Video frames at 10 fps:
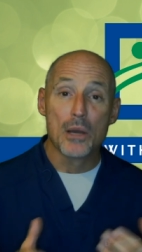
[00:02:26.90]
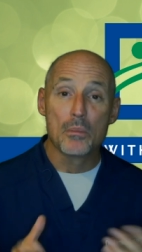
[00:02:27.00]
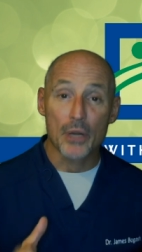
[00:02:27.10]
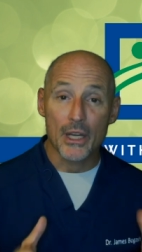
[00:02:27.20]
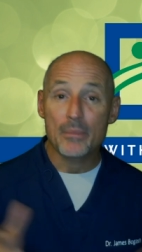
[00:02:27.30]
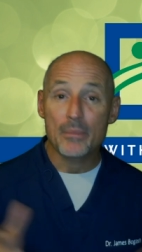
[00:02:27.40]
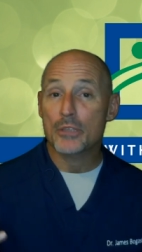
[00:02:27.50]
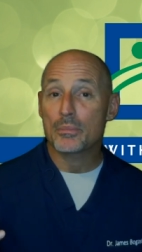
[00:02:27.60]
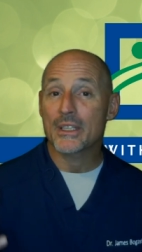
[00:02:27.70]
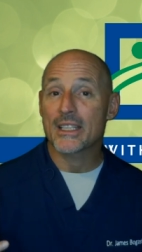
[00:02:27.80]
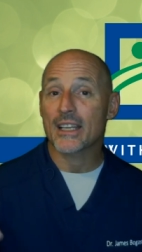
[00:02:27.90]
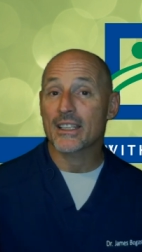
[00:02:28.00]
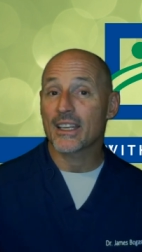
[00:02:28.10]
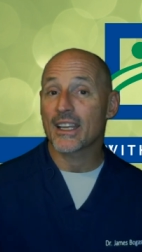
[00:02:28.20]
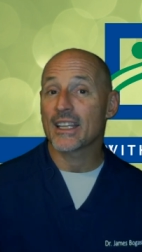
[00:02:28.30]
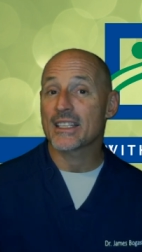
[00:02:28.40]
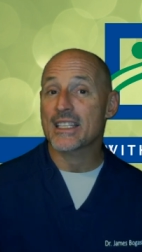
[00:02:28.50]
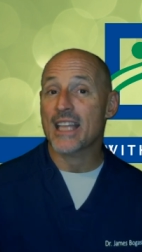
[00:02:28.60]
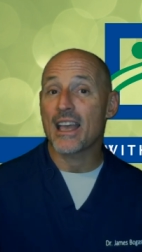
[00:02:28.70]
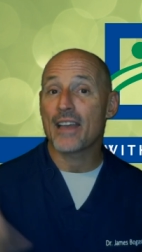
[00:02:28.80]
pretty much protected
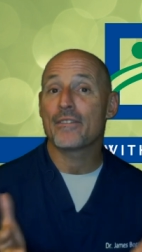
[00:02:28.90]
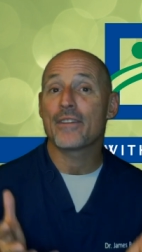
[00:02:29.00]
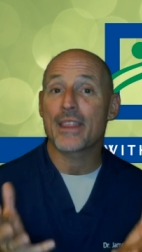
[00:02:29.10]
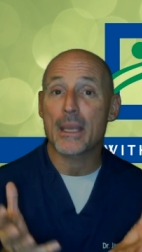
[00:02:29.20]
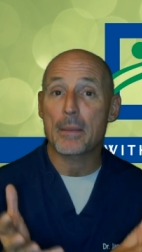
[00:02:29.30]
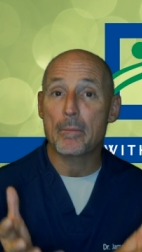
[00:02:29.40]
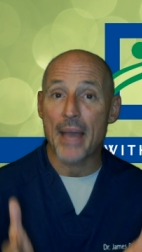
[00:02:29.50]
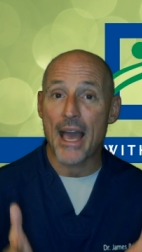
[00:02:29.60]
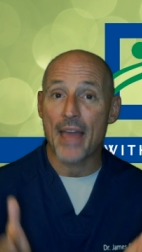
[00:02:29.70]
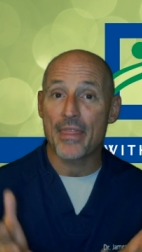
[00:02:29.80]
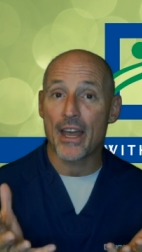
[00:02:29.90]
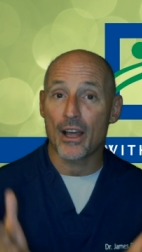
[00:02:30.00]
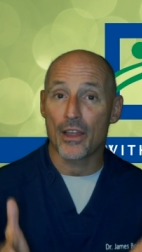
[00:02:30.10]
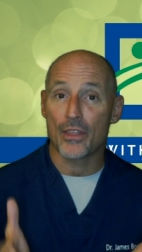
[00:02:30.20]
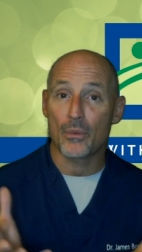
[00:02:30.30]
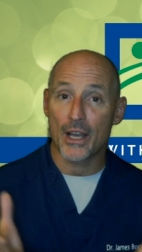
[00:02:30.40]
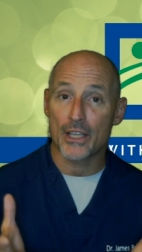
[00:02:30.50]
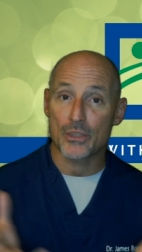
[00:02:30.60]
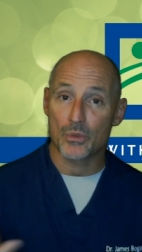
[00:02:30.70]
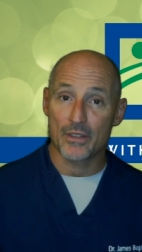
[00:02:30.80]
against everything bad that
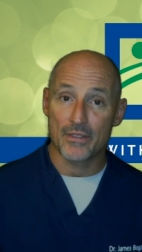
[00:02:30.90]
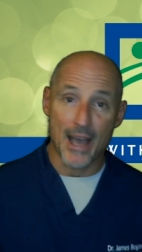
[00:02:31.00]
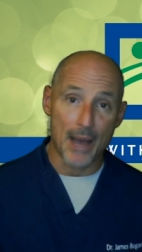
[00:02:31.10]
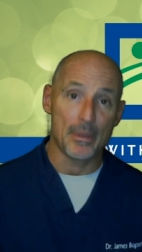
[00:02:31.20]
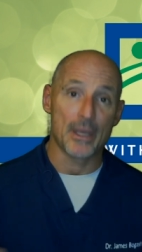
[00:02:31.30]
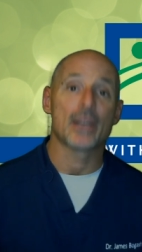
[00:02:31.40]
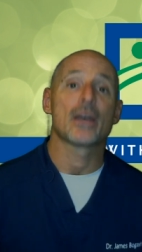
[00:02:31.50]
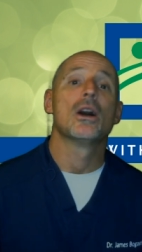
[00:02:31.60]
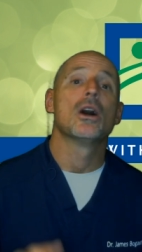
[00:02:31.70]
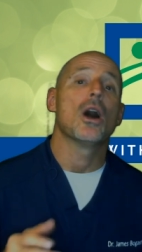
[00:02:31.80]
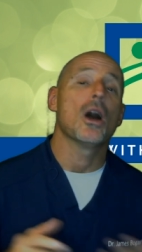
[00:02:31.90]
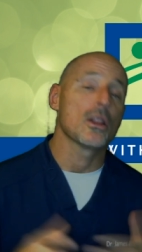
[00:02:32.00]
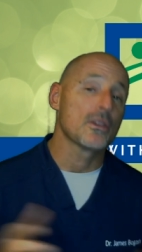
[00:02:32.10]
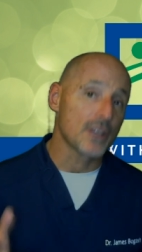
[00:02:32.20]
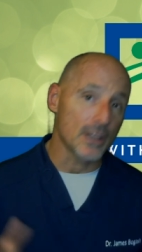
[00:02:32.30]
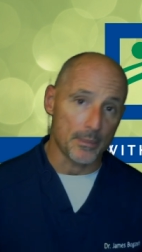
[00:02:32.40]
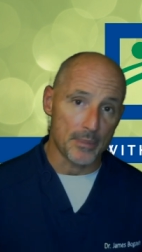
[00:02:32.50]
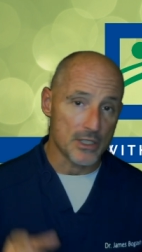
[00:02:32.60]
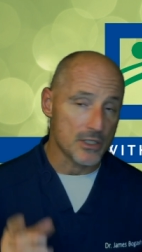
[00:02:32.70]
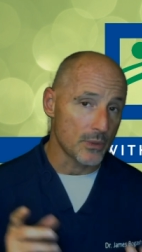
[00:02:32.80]
otherwise would have happened. All of the
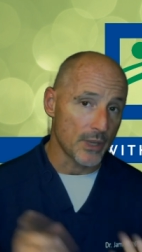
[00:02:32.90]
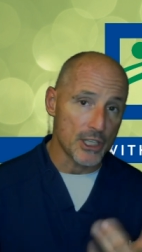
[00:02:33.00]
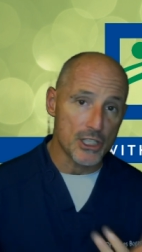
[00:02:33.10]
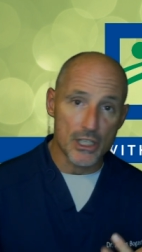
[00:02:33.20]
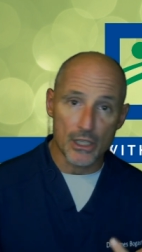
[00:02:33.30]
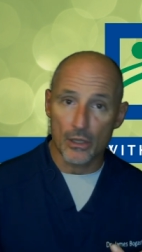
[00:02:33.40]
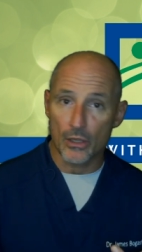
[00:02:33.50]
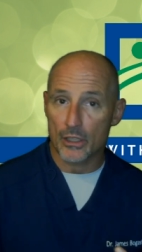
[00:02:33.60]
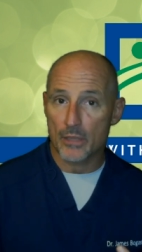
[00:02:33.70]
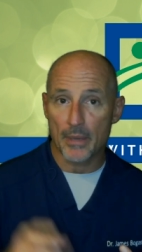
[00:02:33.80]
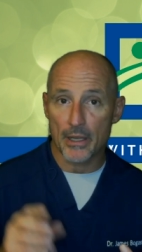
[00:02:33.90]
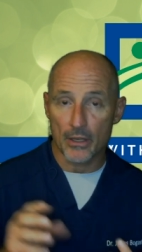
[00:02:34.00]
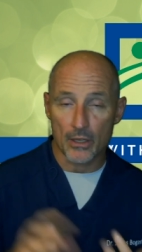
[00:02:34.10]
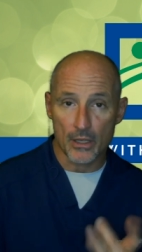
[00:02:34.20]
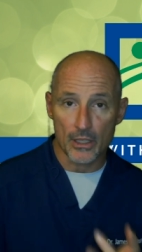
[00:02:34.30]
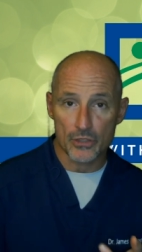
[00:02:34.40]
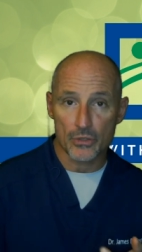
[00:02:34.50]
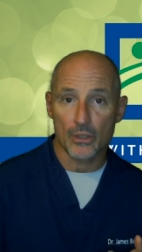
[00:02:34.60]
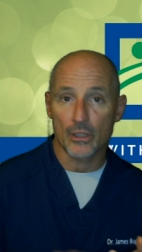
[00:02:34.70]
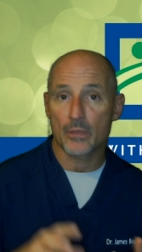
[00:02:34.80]
lipids, so H D L looked better,
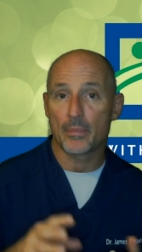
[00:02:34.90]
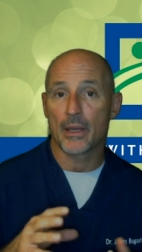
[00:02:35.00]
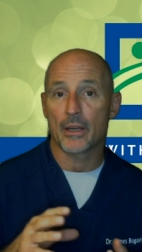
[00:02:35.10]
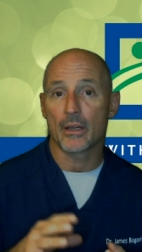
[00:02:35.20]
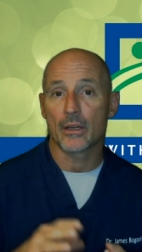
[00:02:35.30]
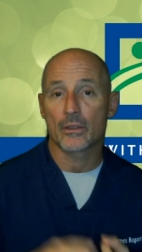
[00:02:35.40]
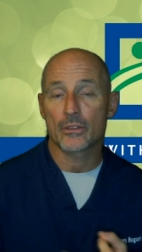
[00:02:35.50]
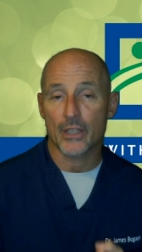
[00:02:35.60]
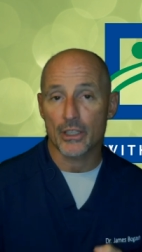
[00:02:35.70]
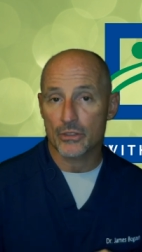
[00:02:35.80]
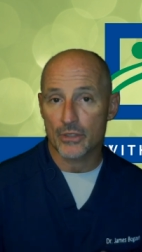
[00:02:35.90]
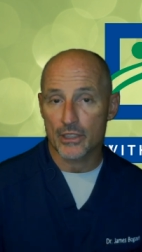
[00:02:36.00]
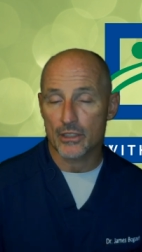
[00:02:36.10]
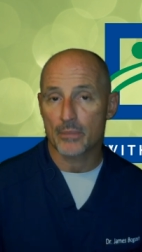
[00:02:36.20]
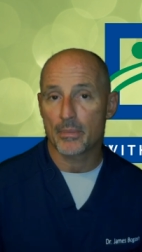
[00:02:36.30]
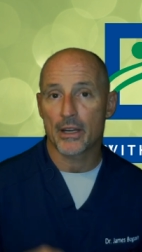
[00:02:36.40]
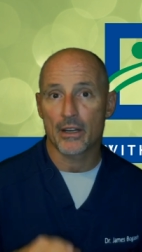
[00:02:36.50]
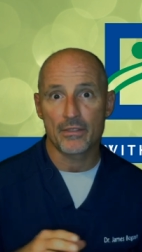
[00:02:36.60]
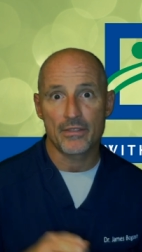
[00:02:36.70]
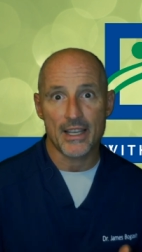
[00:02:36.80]
cholesterol looked better, triglycerides looked
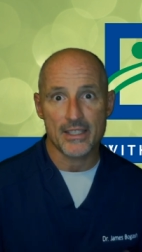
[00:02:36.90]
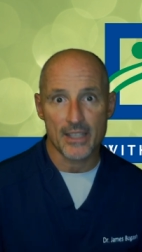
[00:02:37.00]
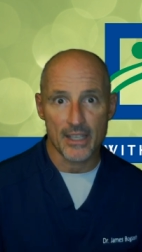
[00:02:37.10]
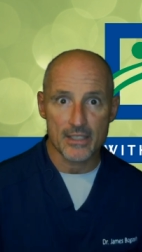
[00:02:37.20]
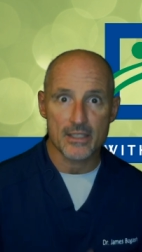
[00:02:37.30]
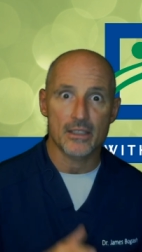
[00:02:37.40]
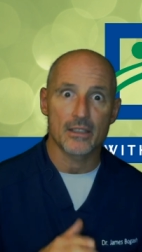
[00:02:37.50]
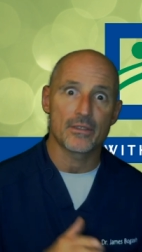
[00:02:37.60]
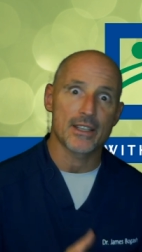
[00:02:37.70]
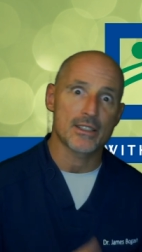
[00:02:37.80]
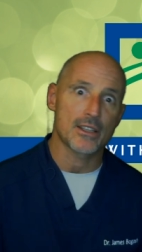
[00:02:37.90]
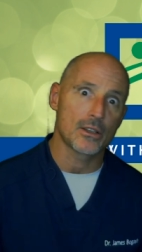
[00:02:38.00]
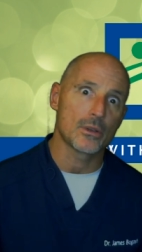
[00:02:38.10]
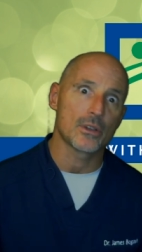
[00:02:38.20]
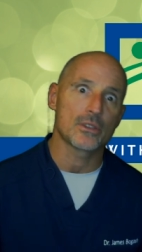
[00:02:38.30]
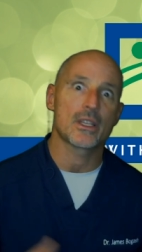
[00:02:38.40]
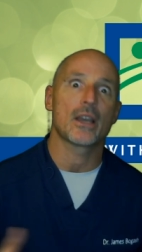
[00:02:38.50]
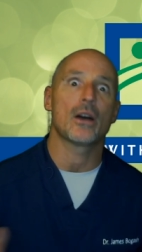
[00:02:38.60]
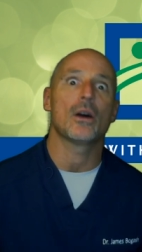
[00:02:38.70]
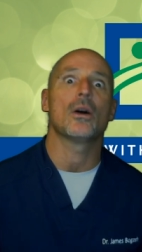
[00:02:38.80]
better, fasting insulin, fasting glucose,
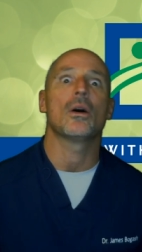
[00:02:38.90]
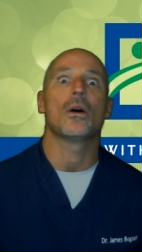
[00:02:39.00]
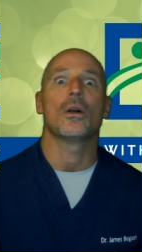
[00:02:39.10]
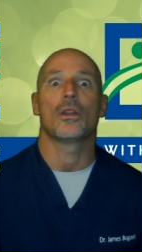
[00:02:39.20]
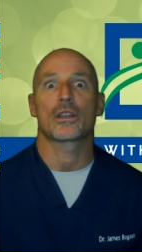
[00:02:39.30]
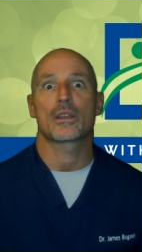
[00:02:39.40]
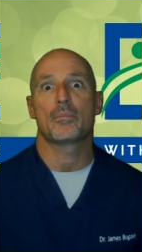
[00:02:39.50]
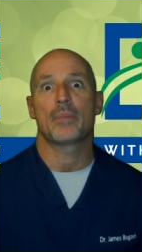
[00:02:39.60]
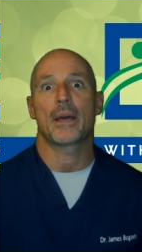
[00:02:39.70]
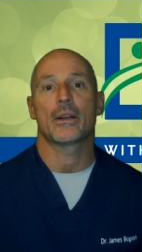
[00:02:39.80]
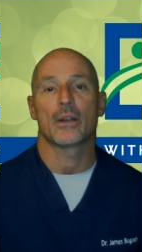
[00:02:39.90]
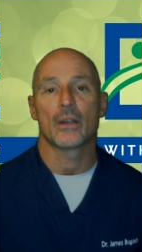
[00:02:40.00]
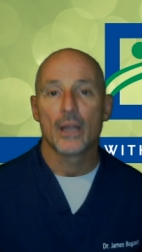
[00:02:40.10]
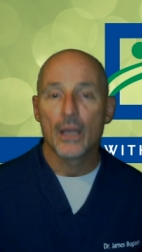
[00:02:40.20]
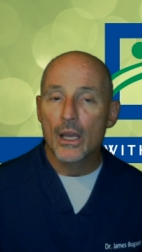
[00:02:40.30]
they all looked better